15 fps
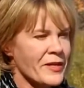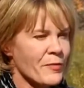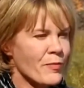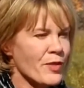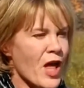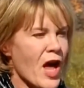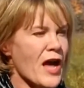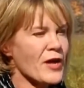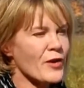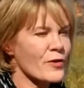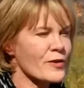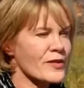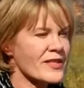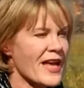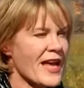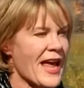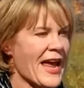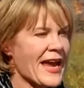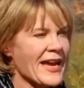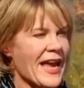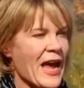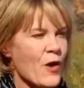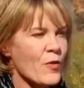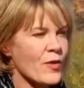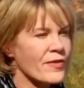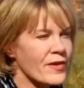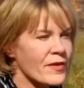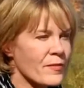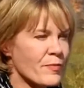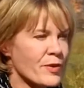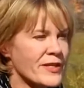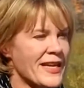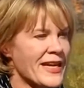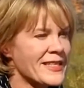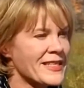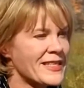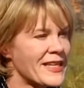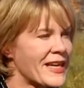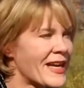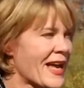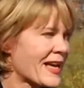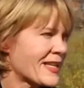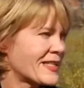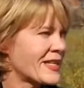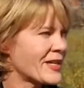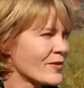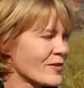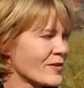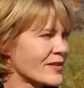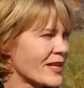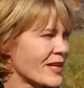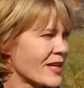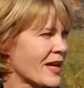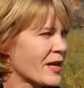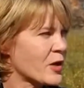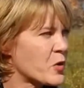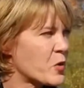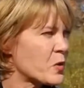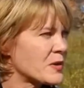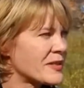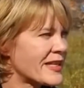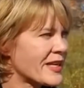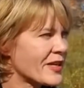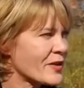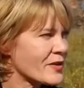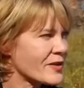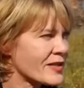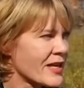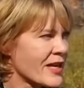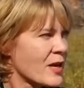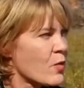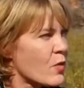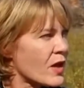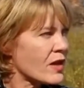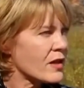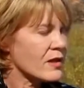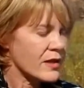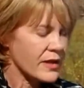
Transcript: bloggers that hang out with Podesta at dinners, at cool dinners. Well,